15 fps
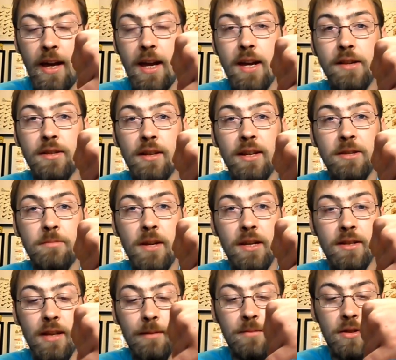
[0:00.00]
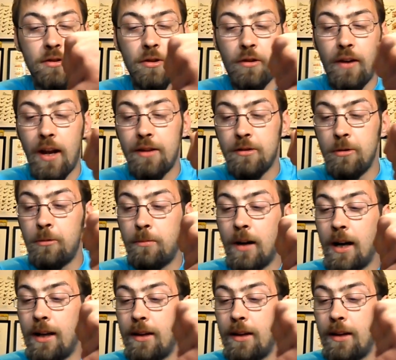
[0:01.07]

Here's an Izmir Samson Oriental